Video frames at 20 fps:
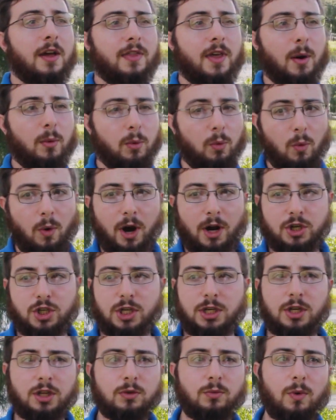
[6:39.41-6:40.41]
that will wash
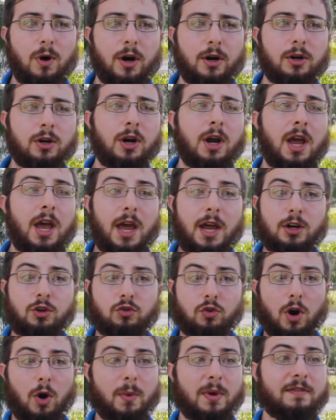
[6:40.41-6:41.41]
into the water and
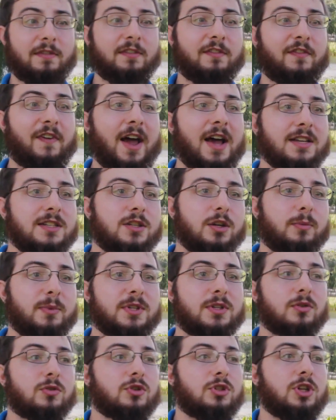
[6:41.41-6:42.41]
grow even faster
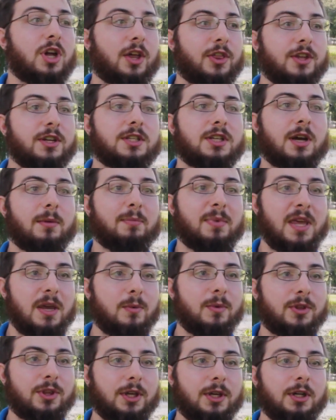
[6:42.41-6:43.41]
because there's nothing to
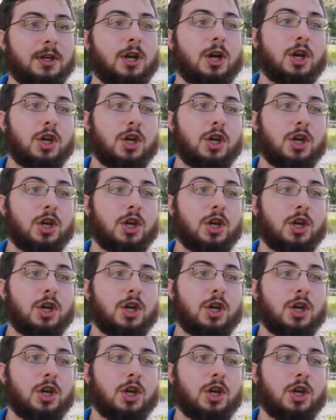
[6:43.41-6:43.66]
compete with it.